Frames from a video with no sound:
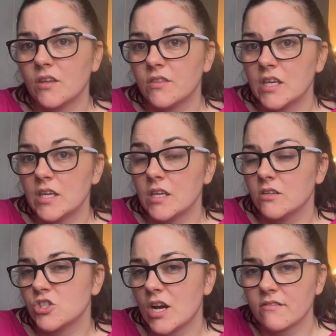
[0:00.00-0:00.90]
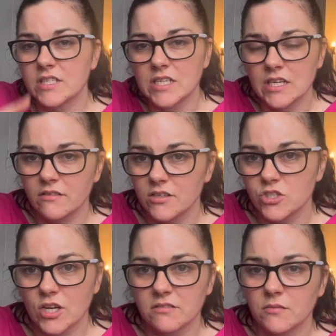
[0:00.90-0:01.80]
the charity that
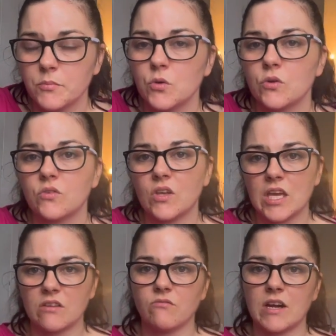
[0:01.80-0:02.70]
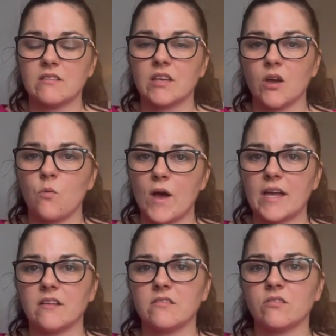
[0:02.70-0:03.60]
Jess supports in raising
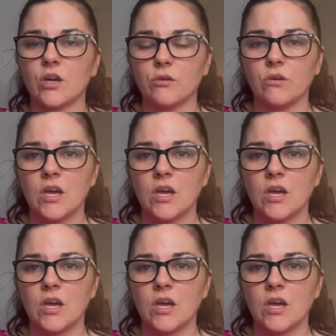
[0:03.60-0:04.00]
awareness. So